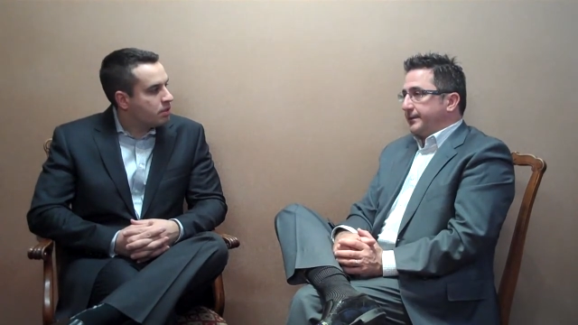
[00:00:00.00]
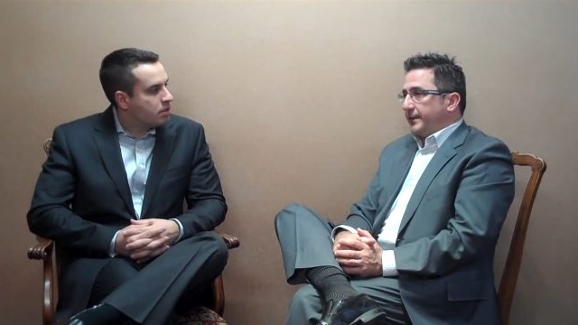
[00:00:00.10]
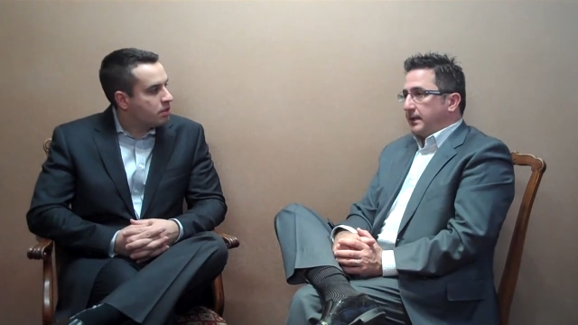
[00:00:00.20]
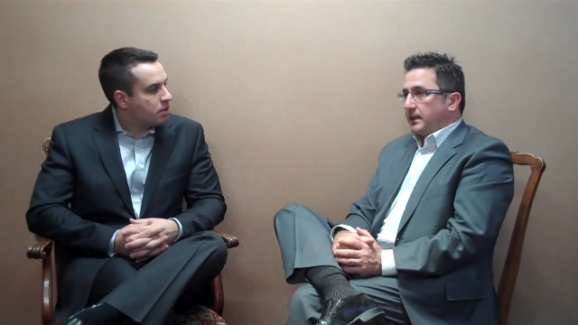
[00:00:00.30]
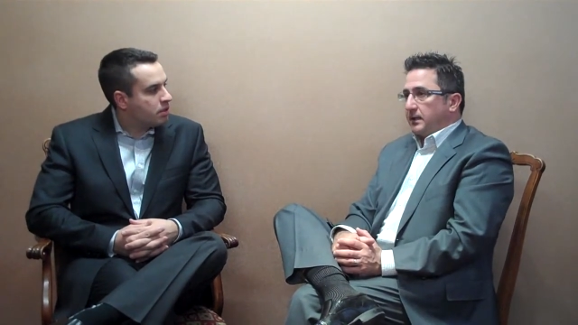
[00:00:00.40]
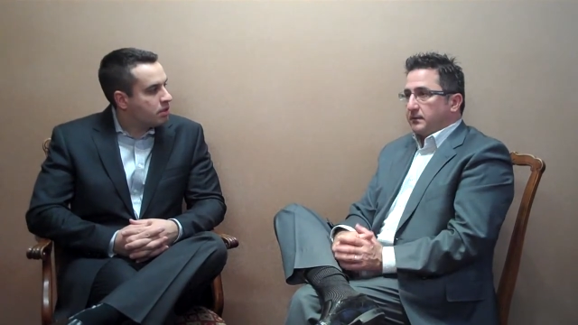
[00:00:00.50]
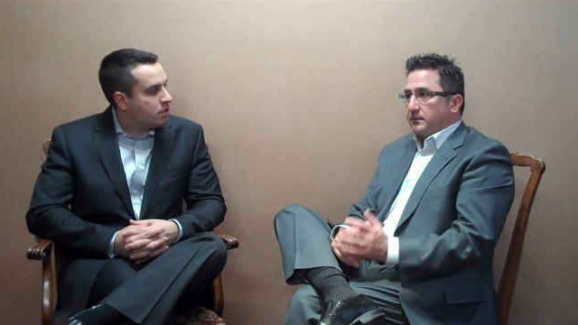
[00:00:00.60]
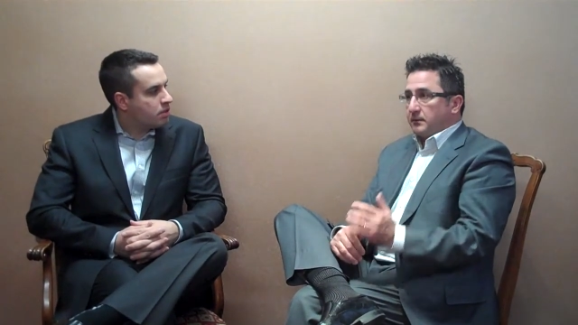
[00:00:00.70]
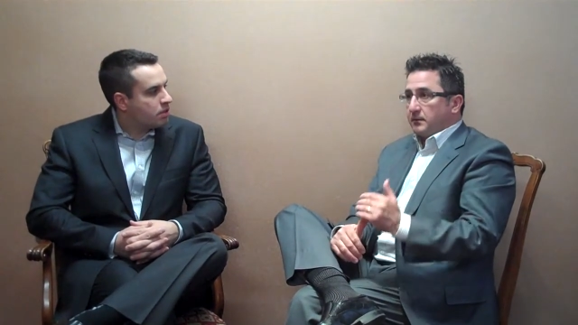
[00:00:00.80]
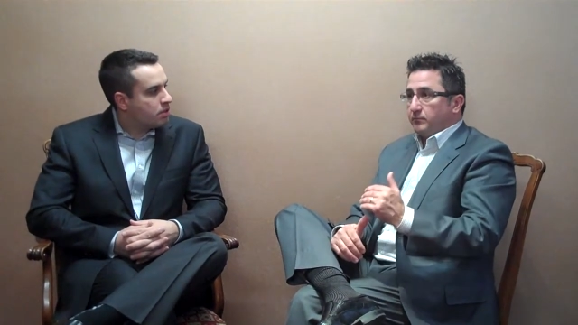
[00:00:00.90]
Speaker 1: They can
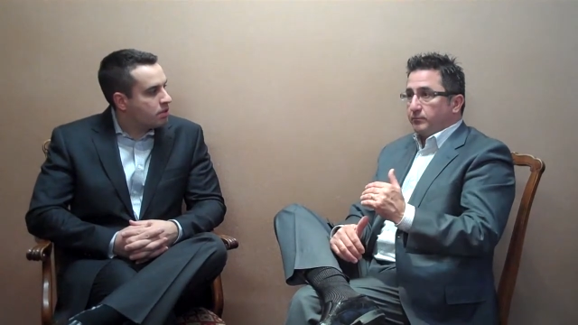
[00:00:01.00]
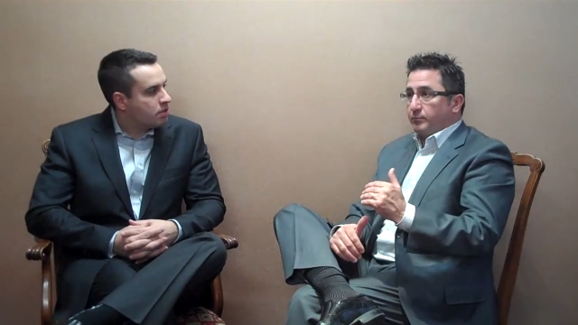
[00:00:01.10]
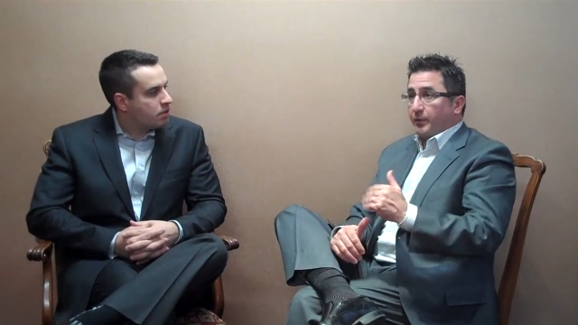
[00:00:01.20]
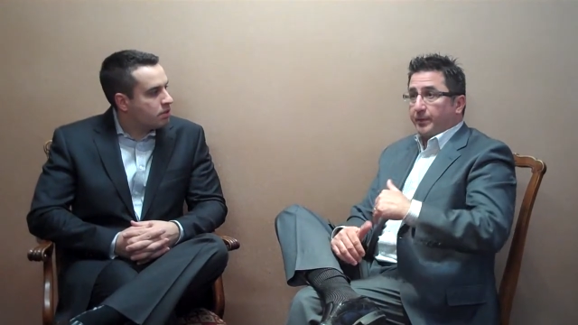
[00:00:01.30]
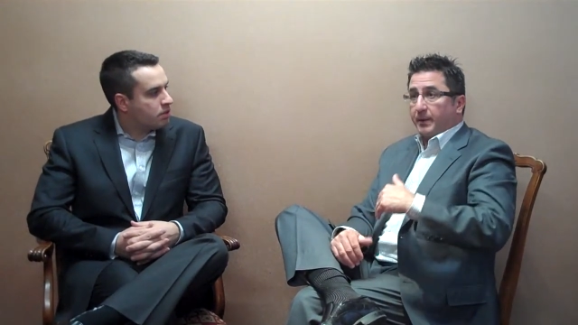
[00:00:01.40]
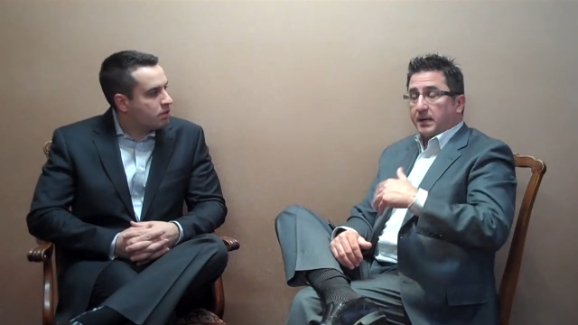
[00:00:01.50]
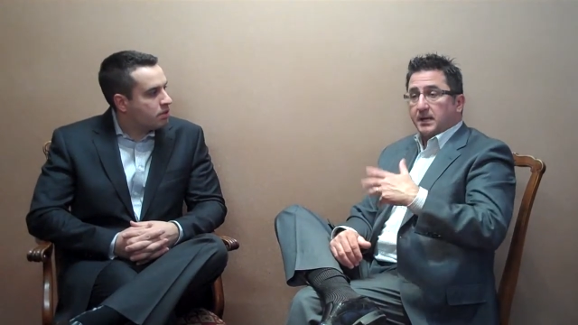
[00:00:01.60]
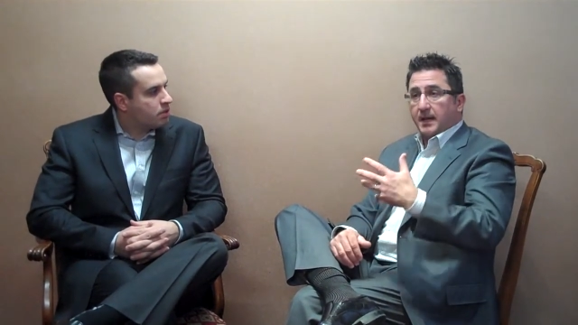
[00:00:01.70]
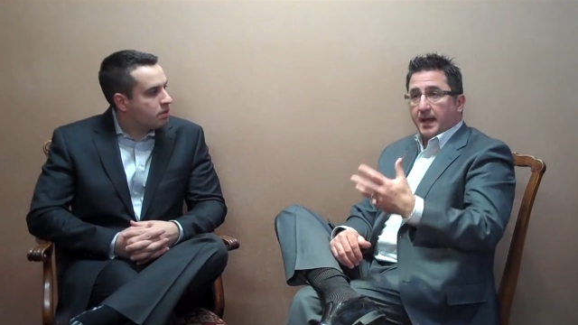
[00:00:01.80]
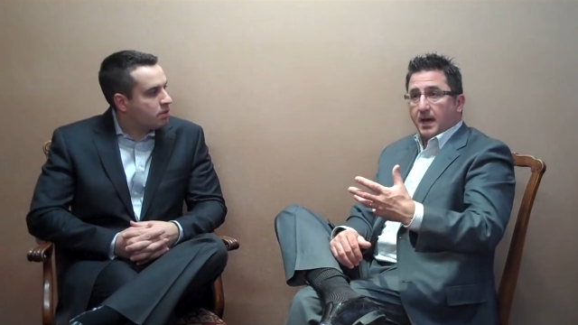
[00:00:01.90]
put the
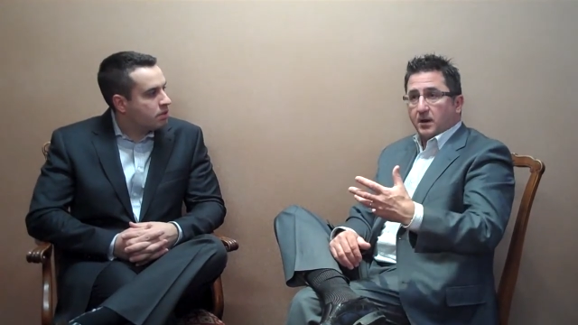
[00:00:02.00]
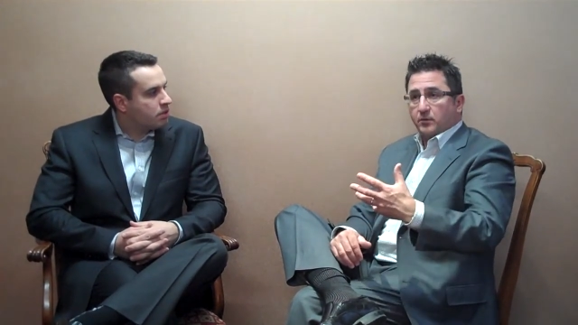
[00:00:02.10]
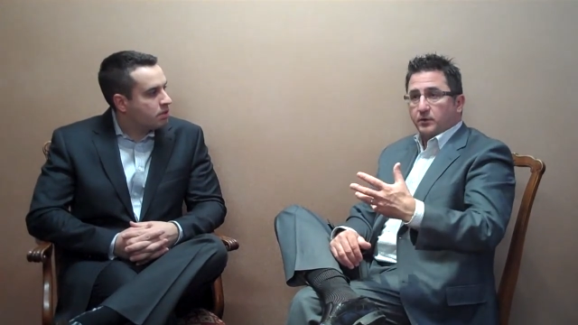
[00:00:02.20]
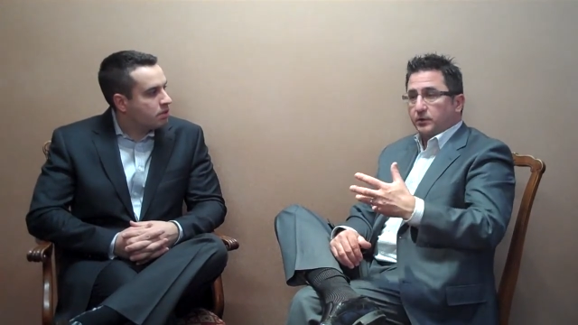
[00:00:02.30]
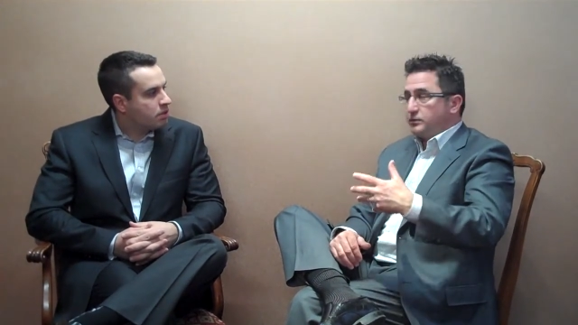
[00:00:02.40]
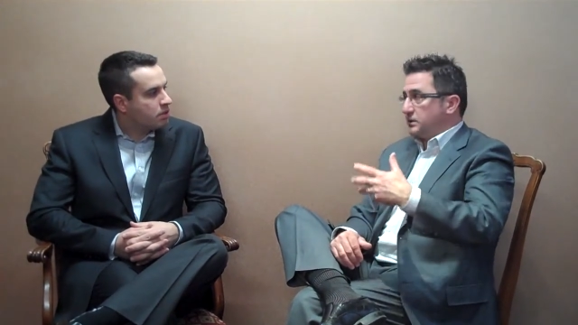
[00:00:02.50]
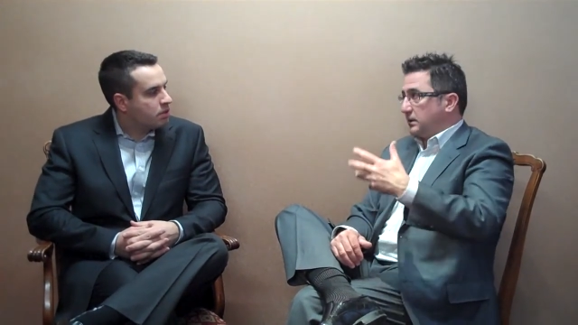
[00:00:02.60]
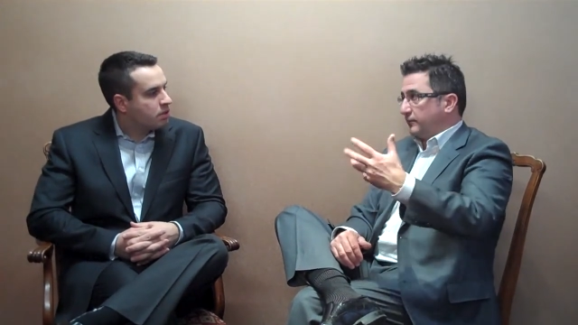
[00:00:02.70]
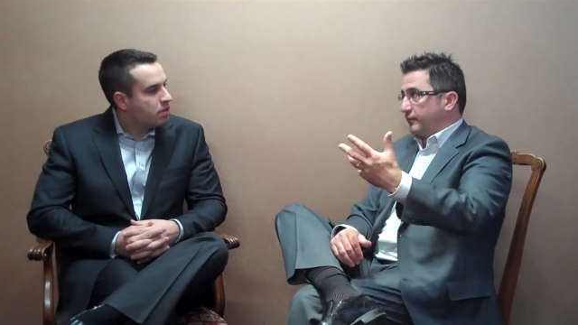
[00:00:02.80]
money in now using it